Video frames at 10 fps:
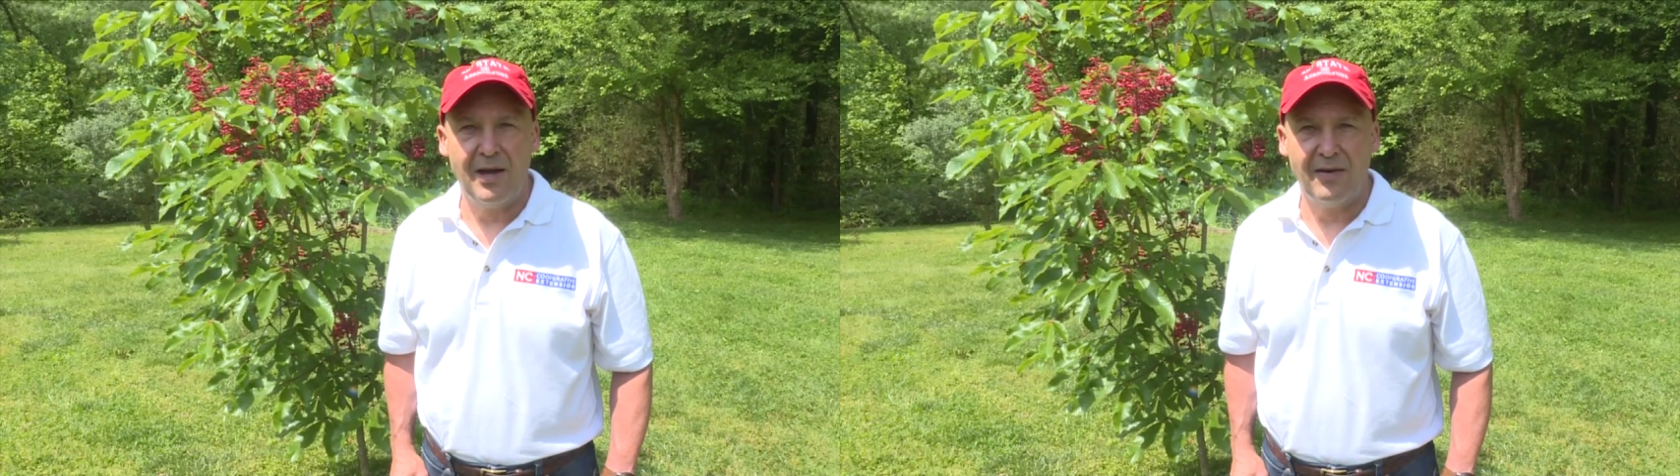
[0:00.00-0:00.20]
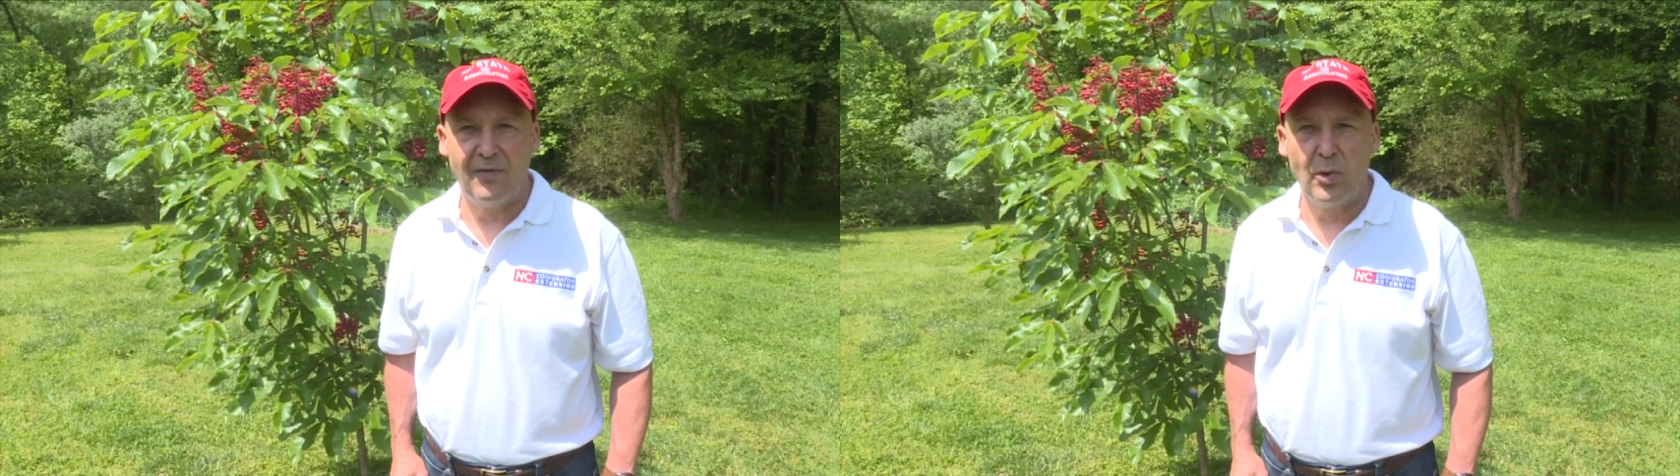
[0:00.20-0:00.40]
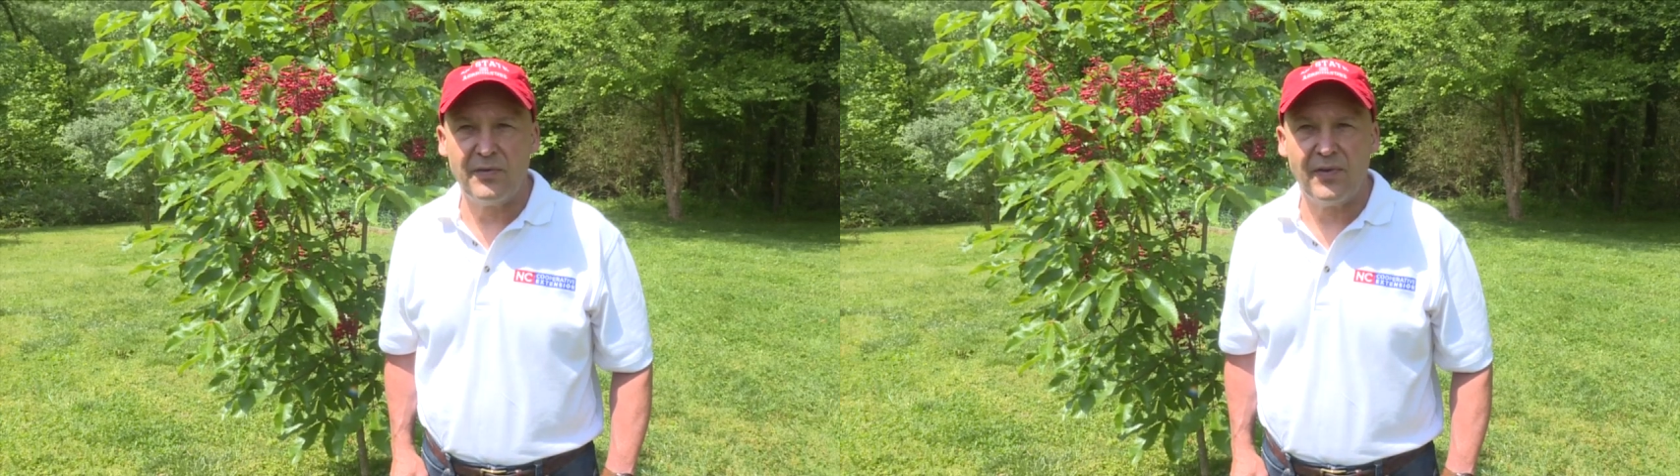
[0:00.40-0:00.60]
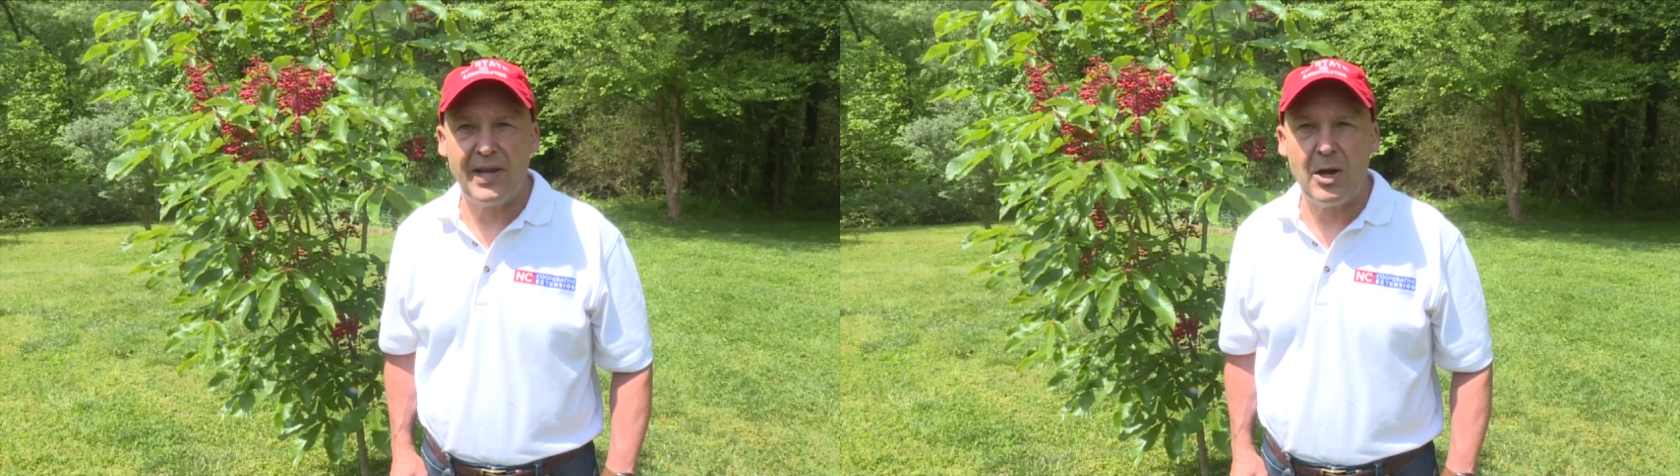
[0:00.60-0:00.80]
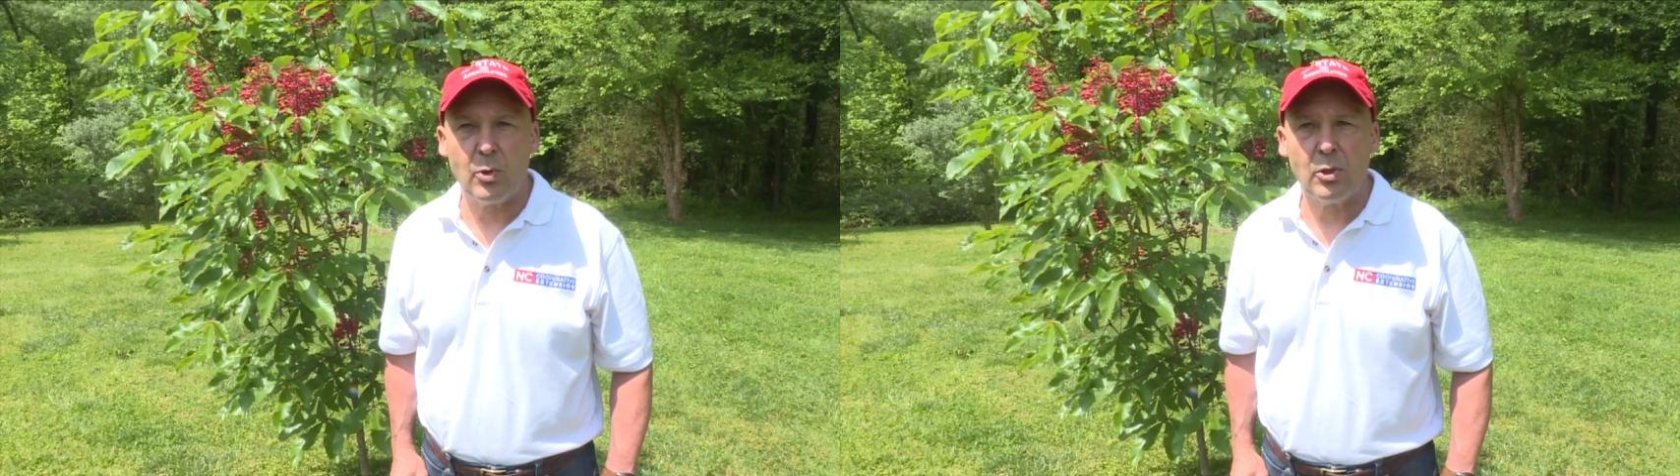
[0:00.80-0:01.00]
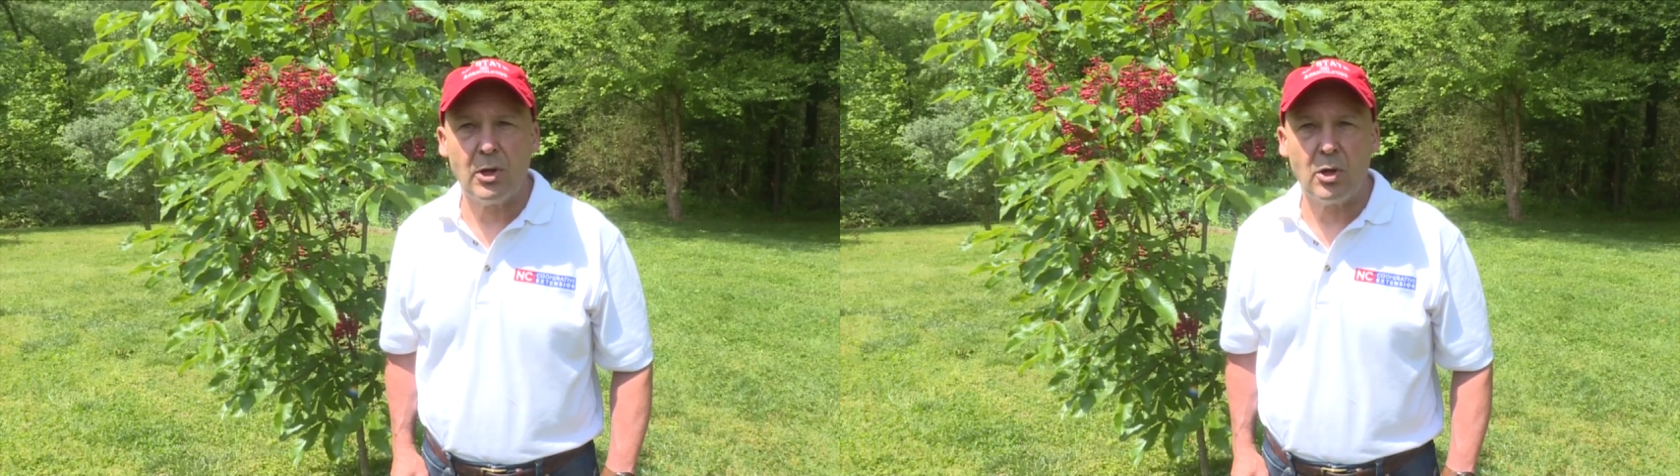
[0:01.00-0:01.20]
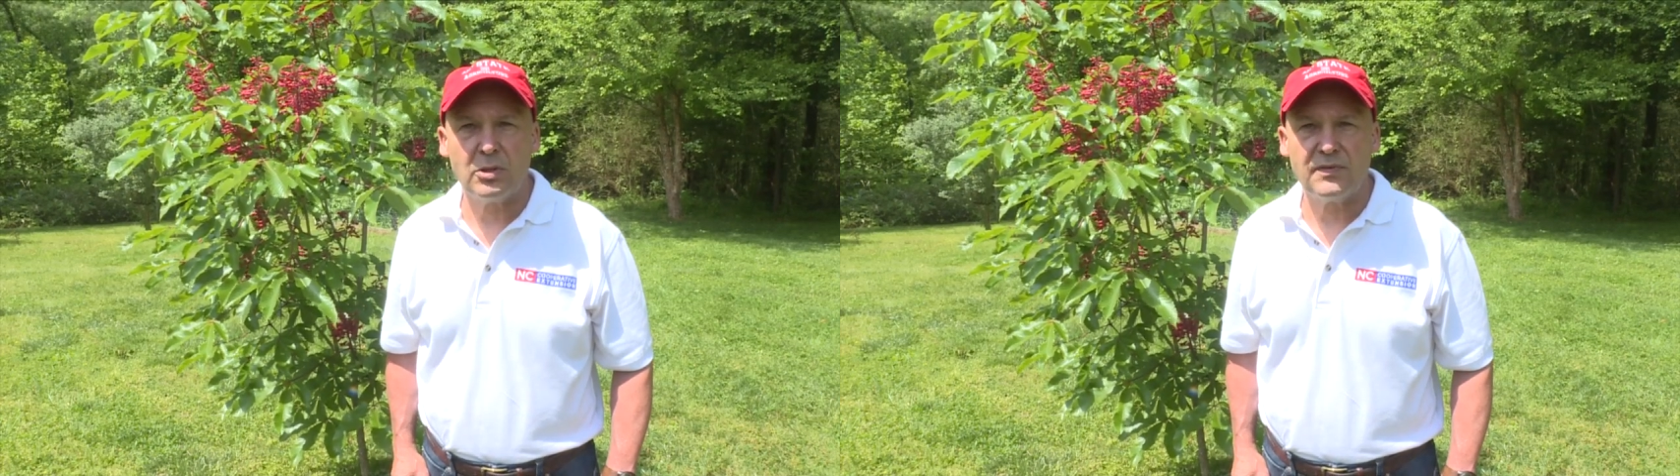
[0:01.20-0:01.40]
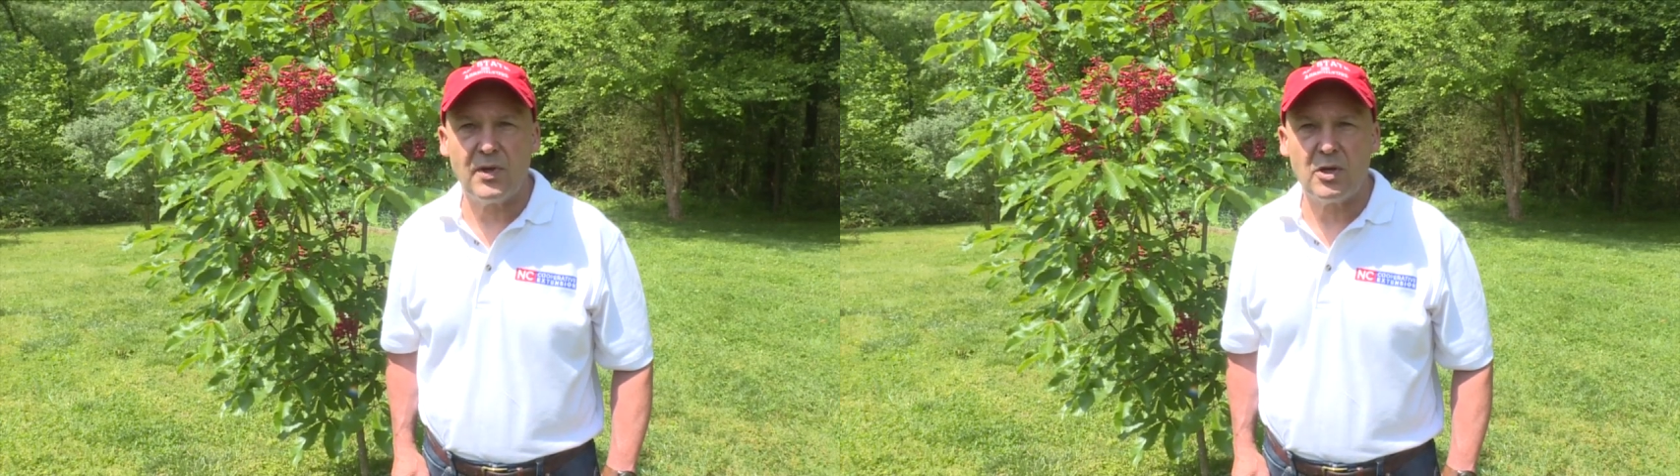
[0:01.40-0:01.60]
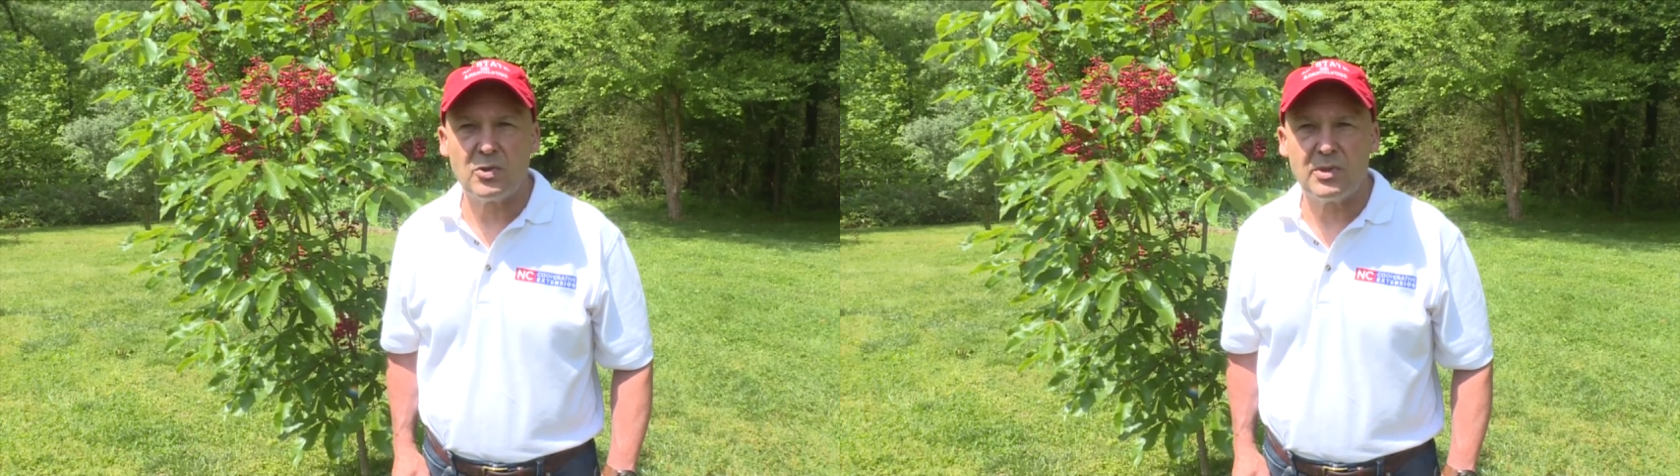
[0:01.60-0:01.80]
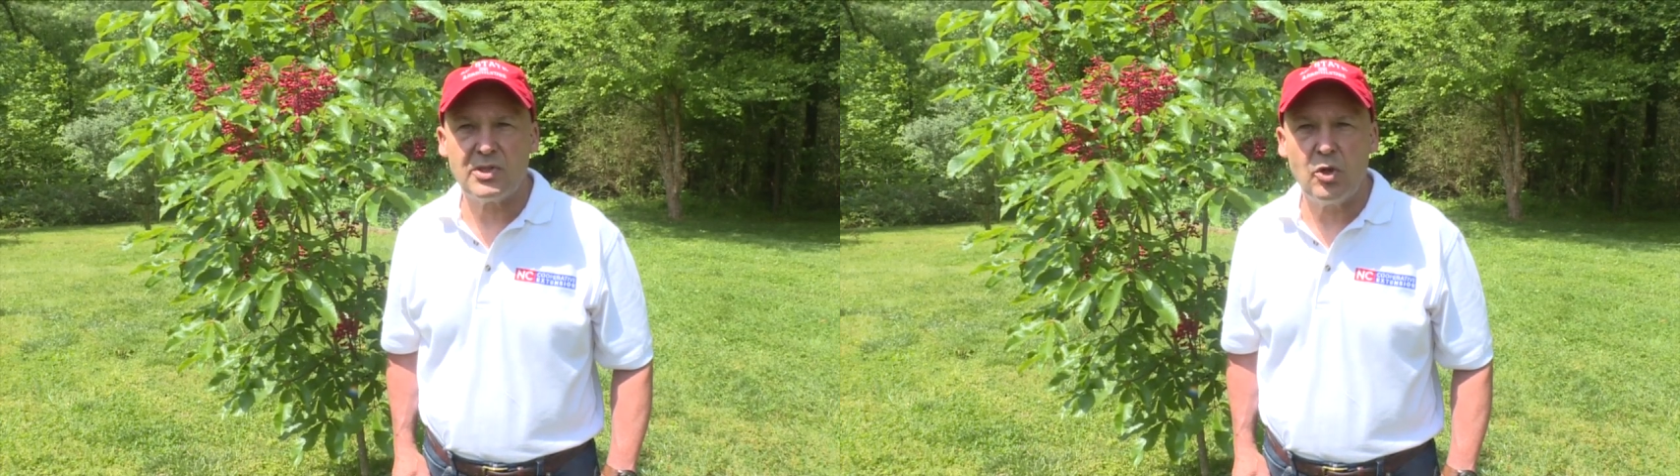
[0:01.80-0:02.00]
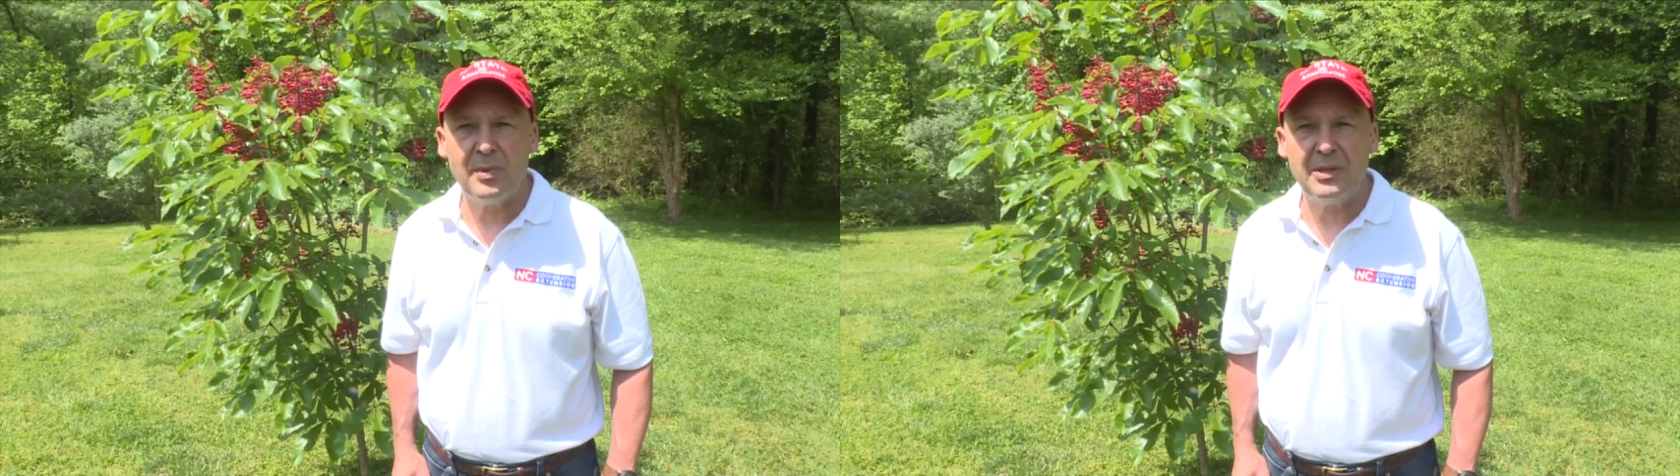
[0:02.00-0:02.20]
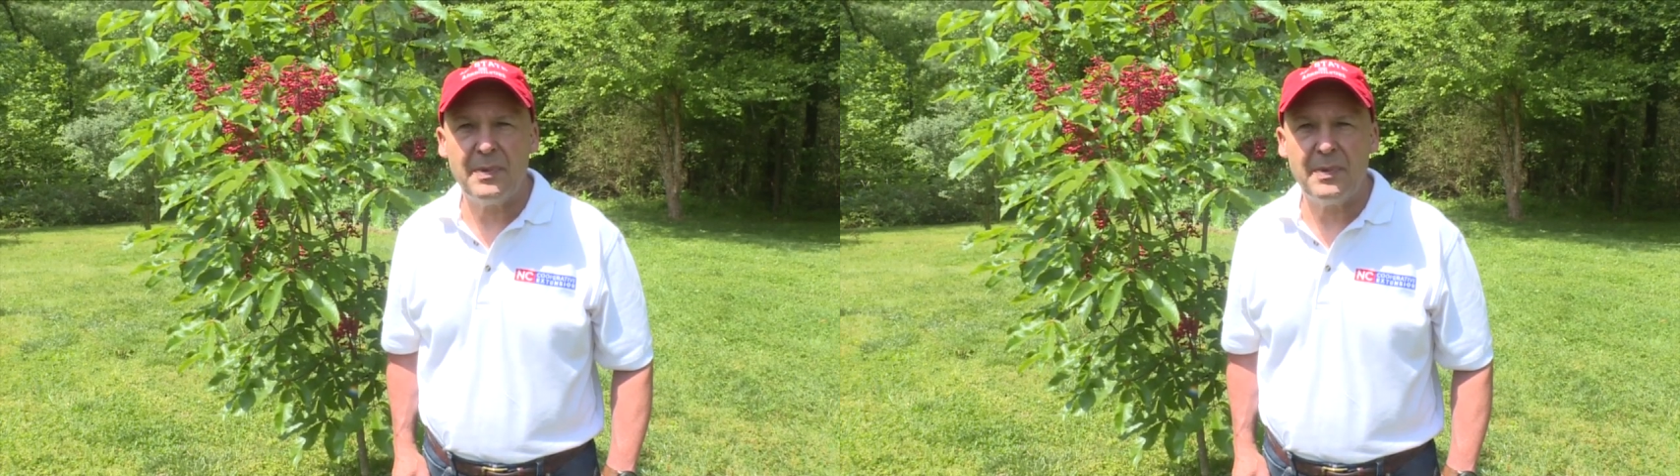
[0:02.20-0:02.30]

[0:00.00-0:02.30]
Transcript: Avoid flower cultivars with so many